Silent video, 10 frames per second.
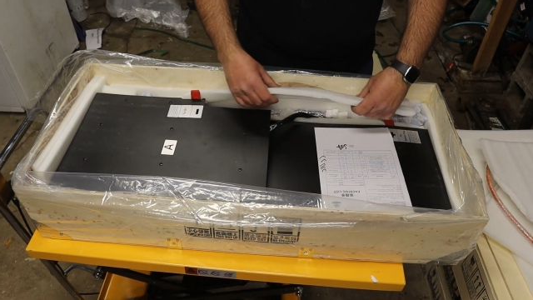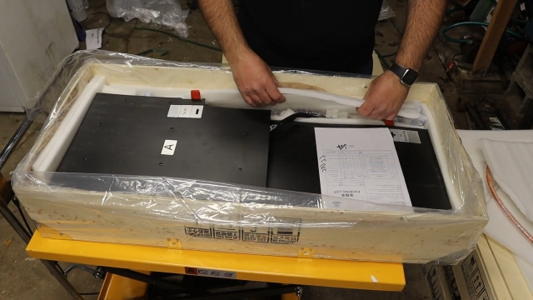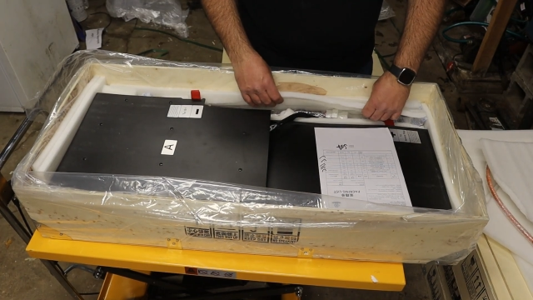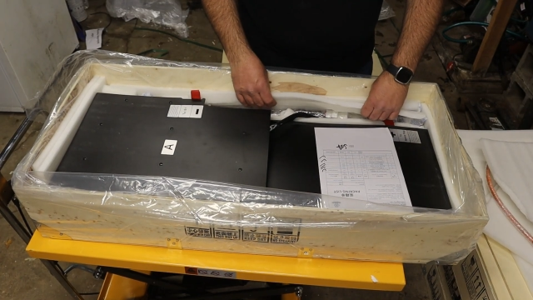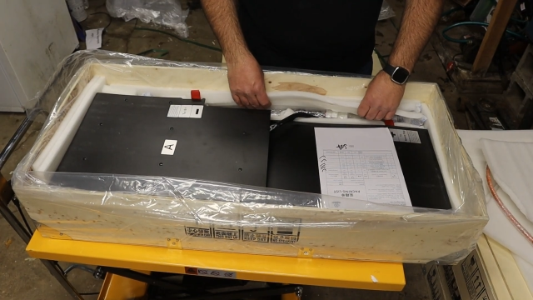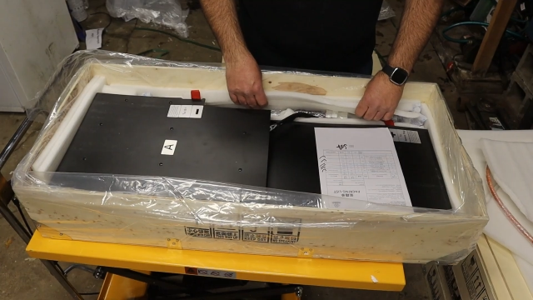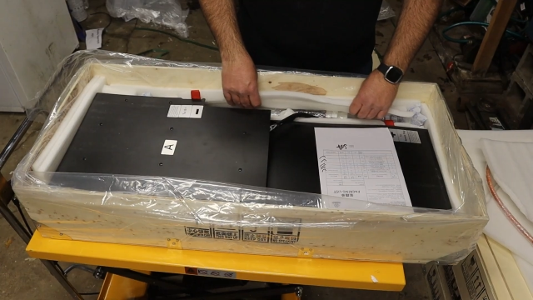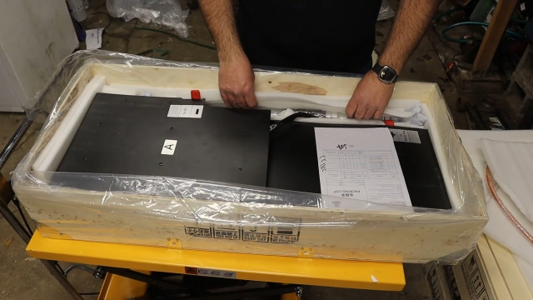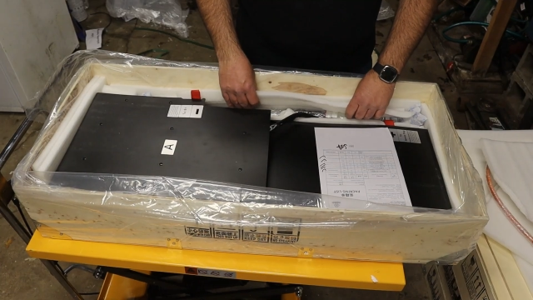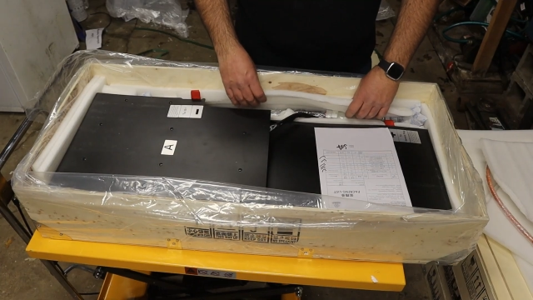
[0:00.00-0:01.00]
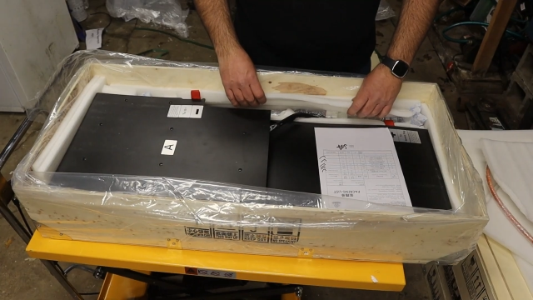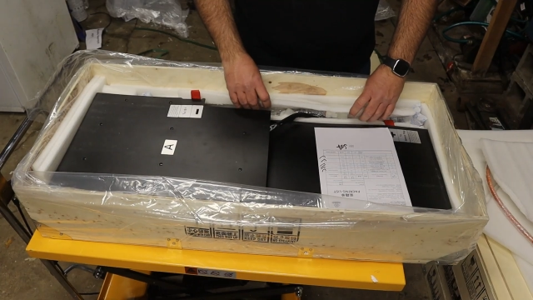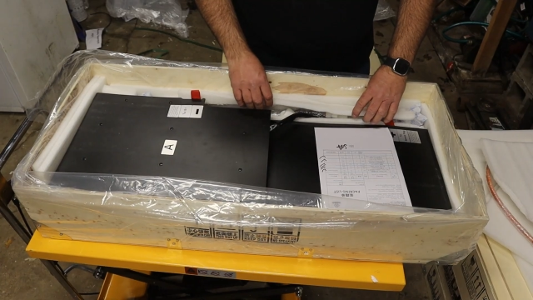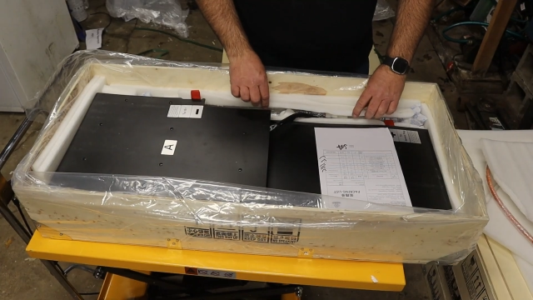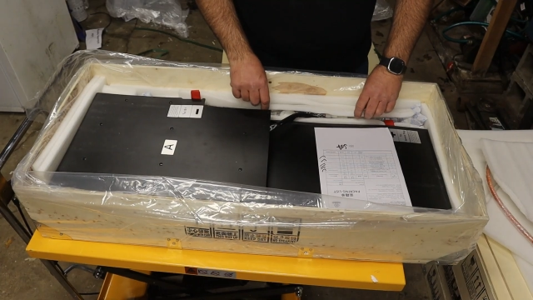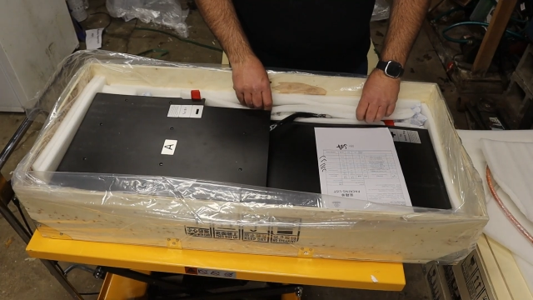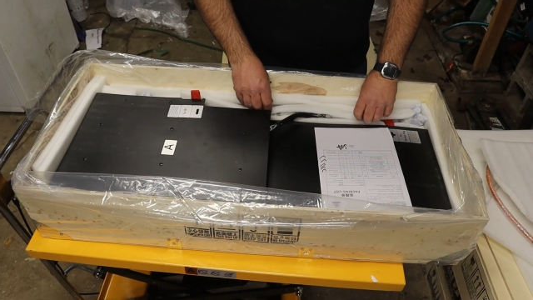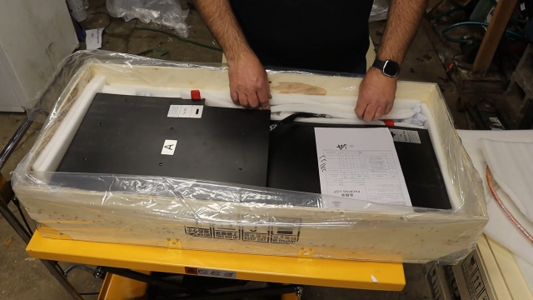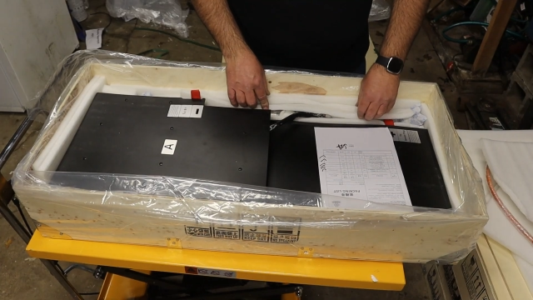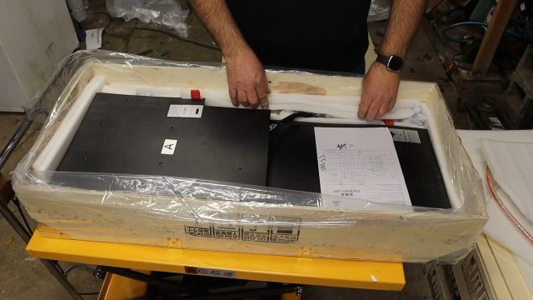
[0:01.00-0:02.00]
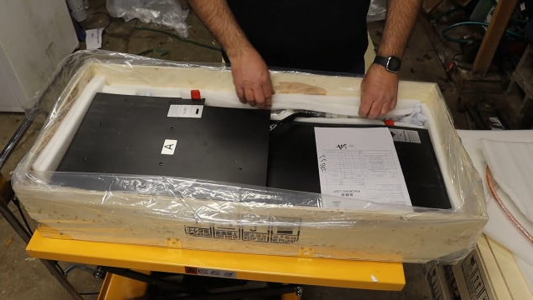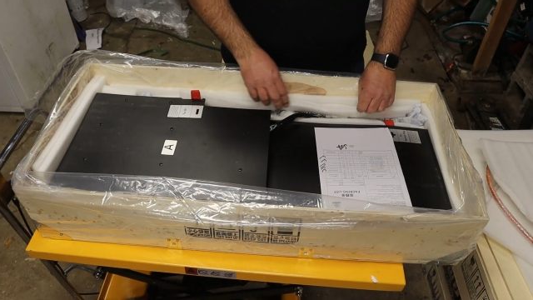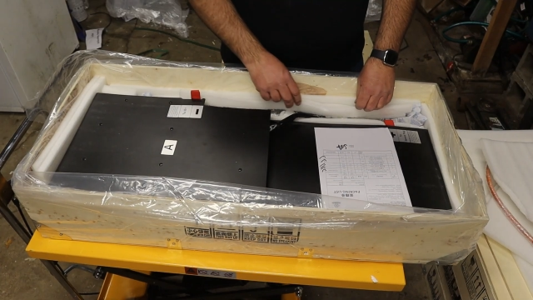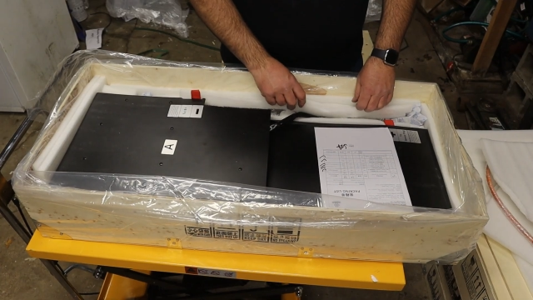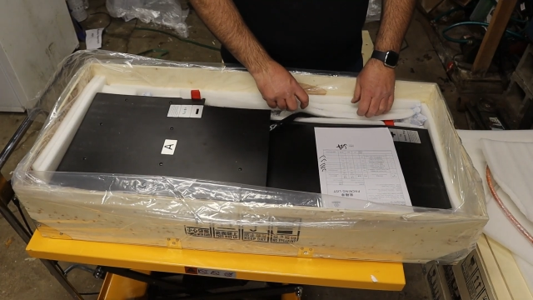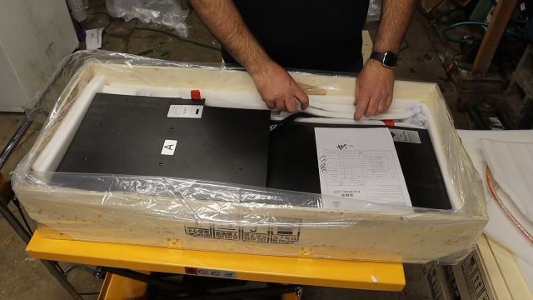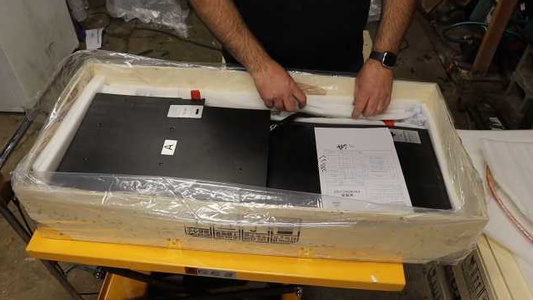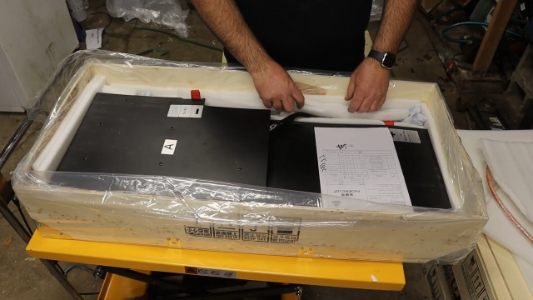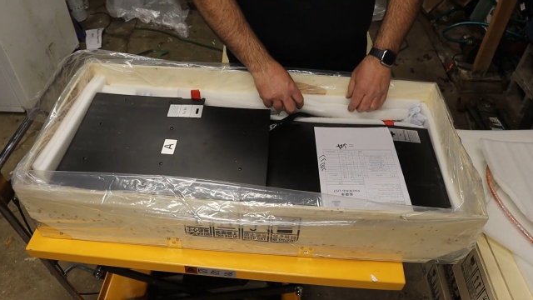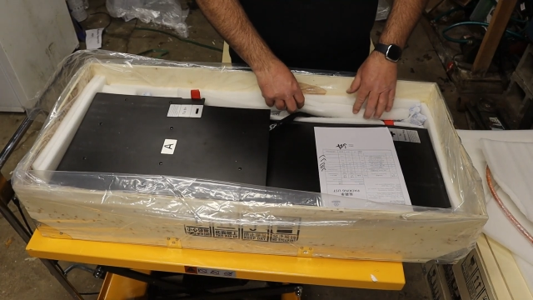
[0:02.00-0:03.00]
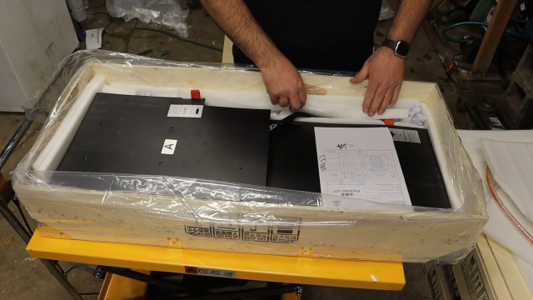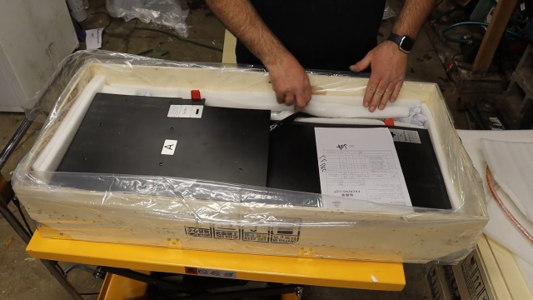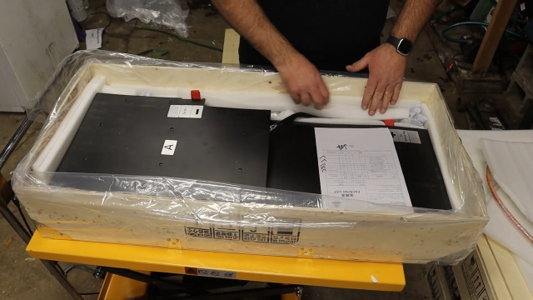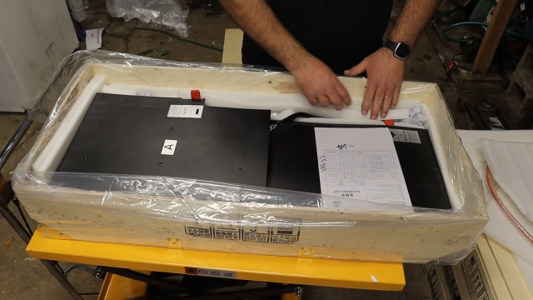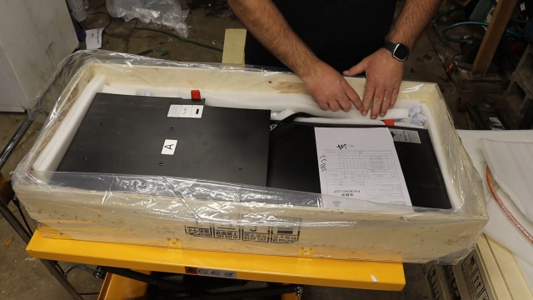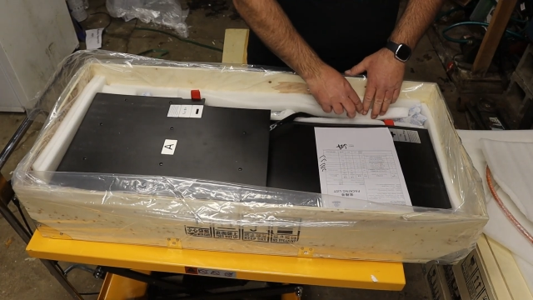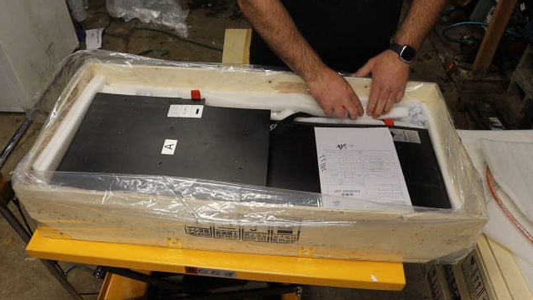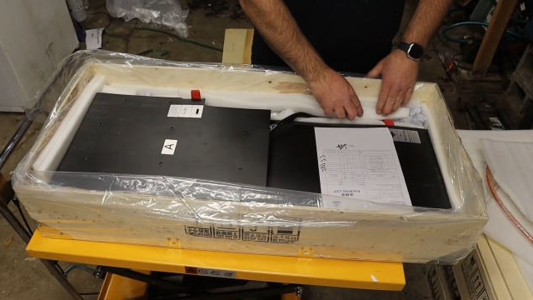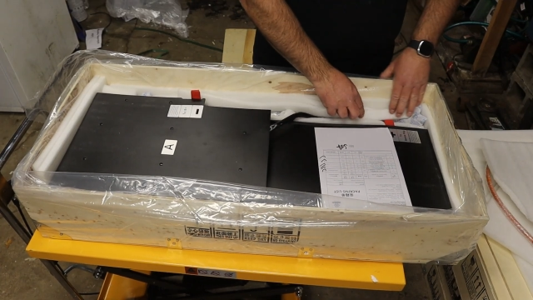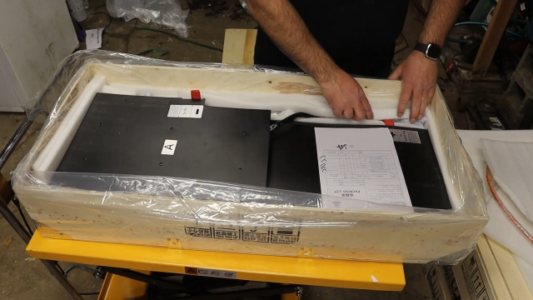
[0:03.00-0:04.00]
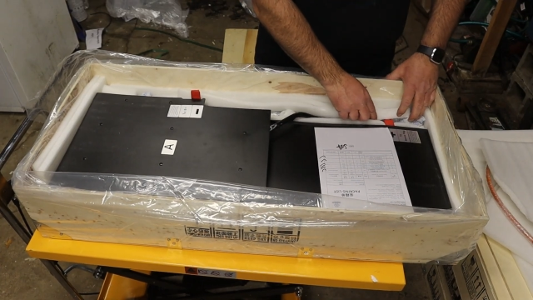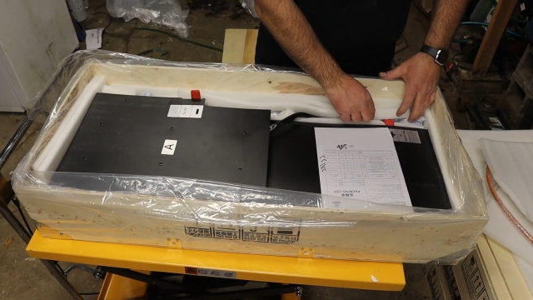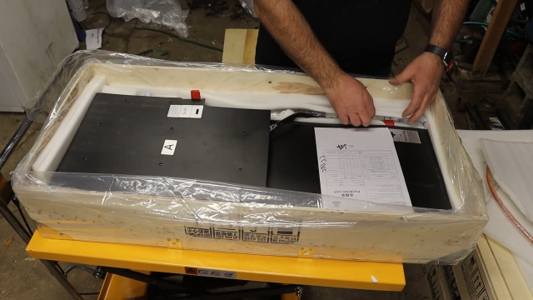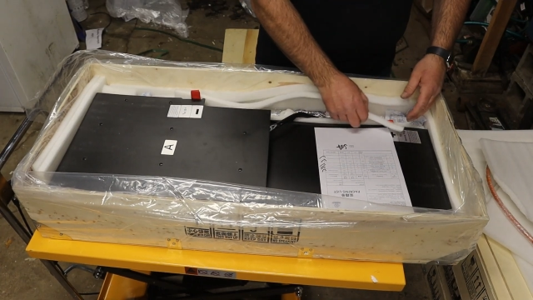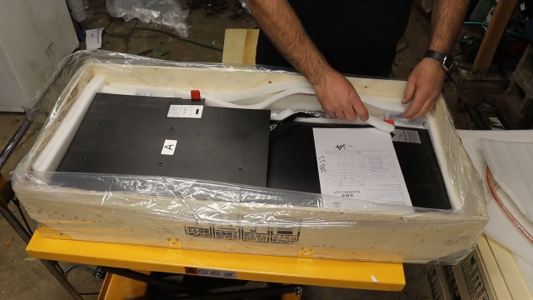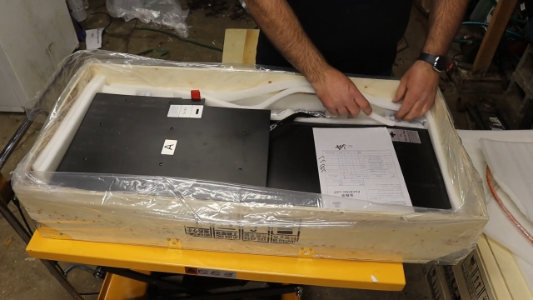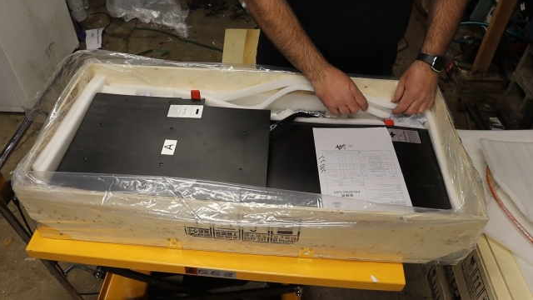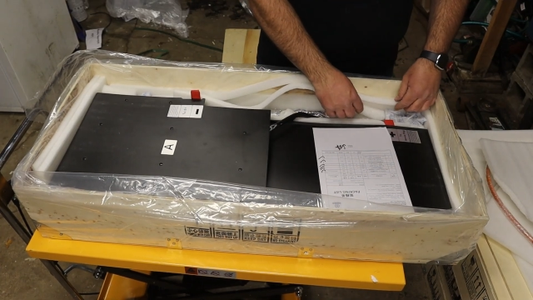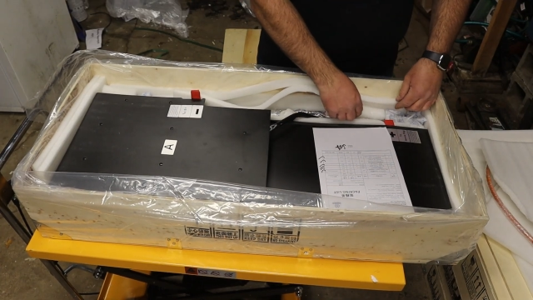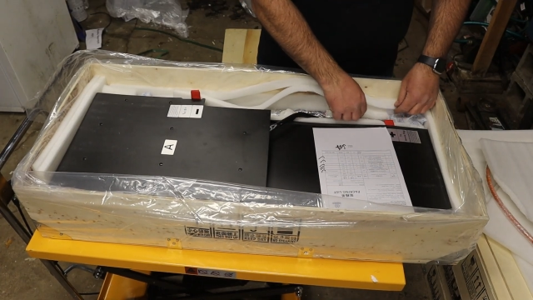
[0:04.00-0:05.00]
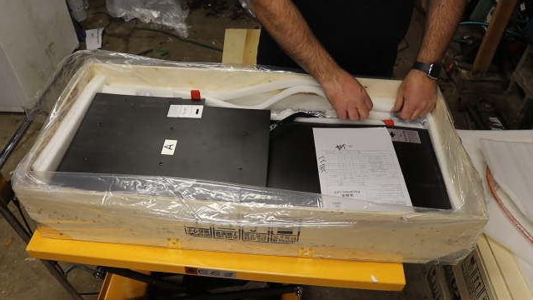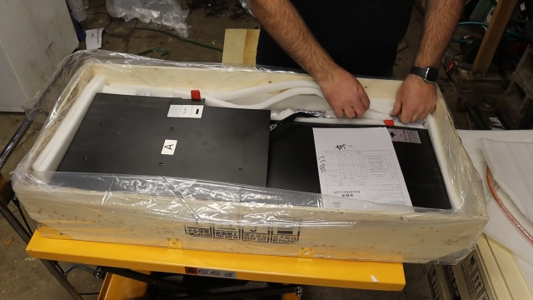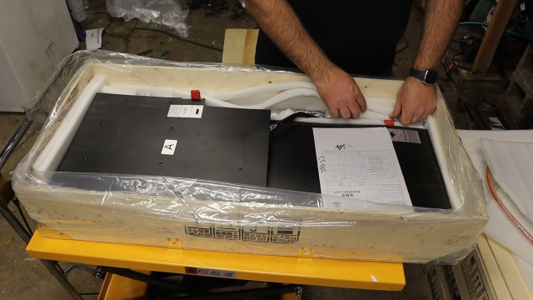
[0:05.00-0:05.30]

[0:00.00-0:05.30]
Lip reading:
No face is visible, so there are no lips to read.